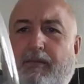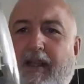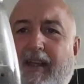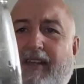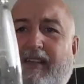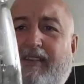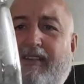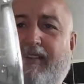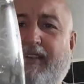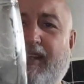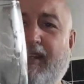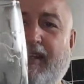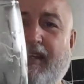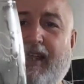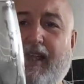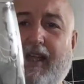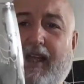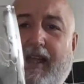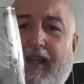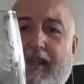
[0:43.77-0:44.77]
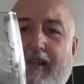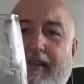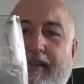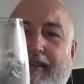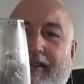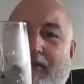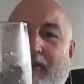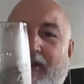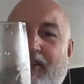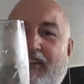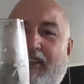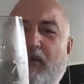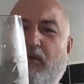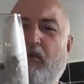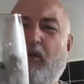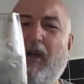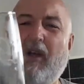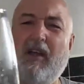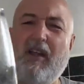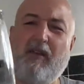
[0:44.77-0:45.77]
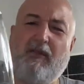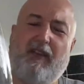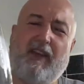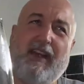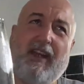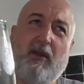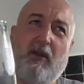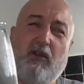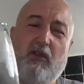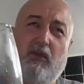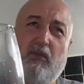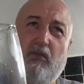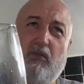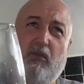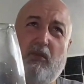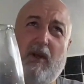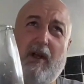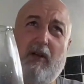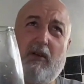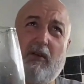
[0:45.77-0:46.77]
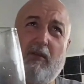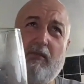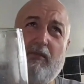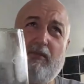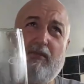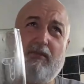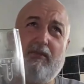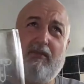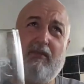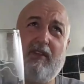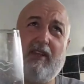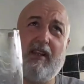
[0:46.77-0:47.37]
basically, Well, I think it was Welcome